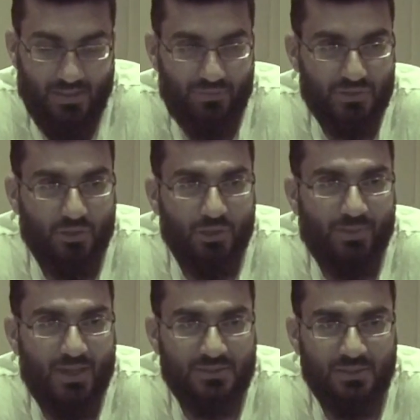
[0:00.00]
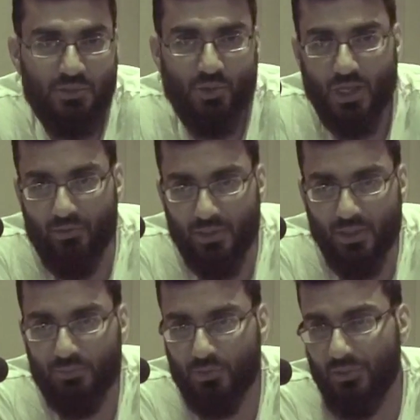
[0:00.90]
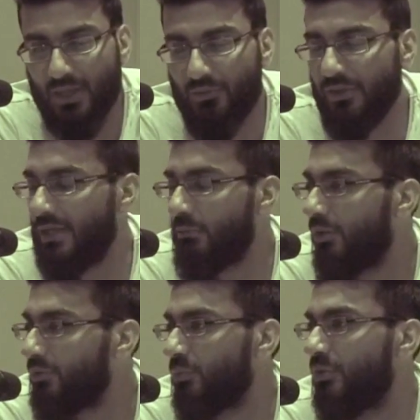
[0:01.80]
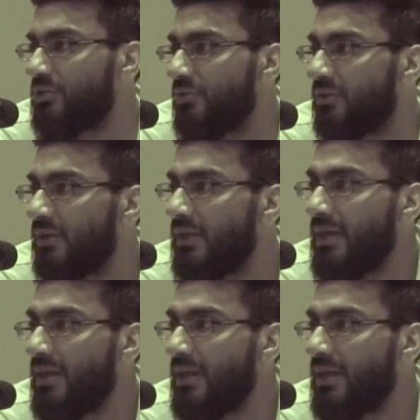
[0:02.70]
If he's a good person, you are hurrying him on towards good.